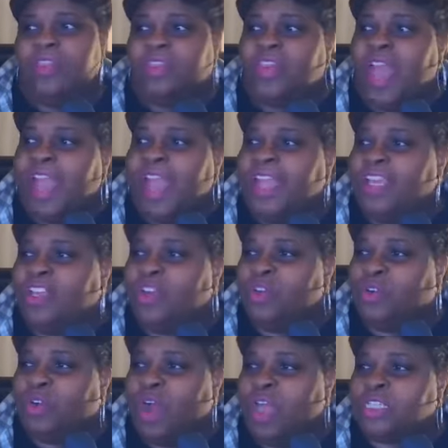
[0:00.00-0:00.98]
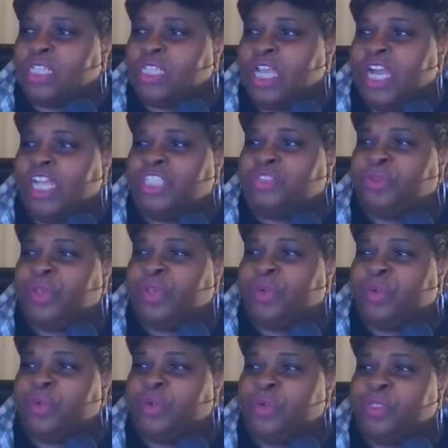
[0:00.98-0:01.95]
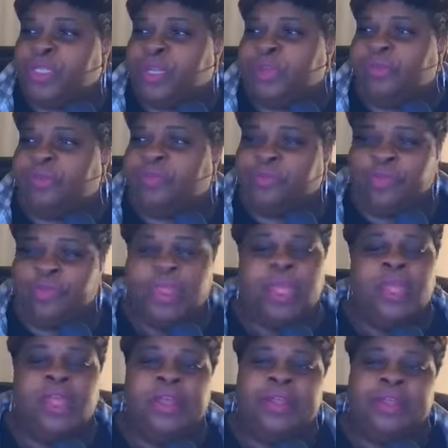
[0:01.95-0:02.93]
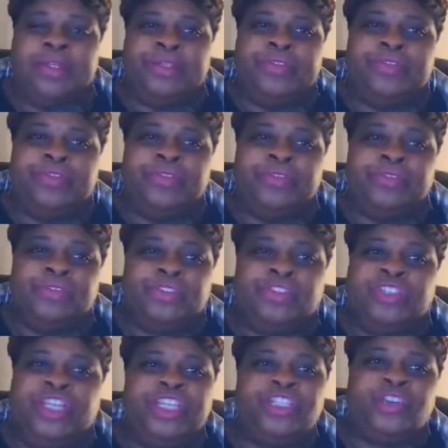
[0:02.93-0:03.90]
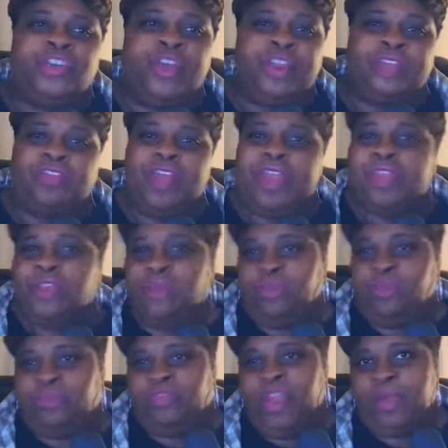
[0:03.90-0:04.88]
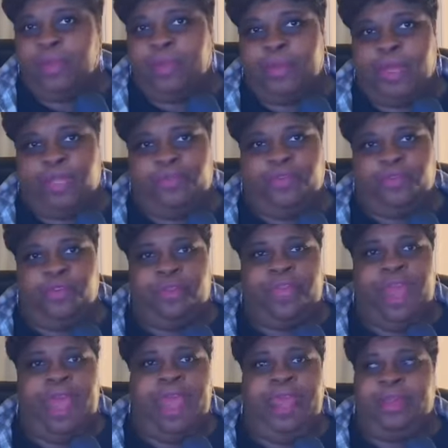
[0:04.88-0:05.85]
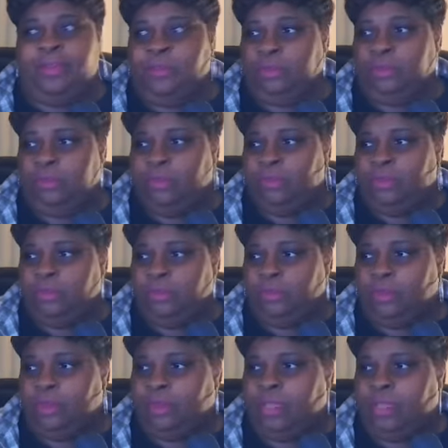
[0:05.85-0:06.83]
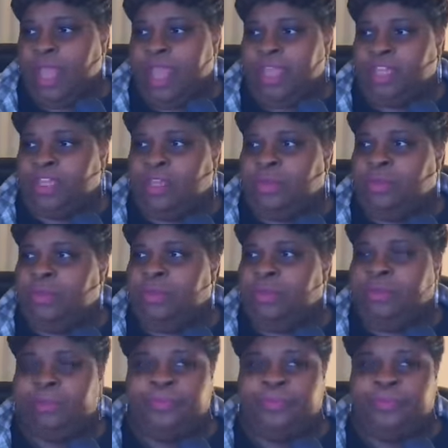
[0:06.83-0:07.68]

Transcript: Thank you, Cross Country Cruiser. He's going to thank you very much for that. Thank you.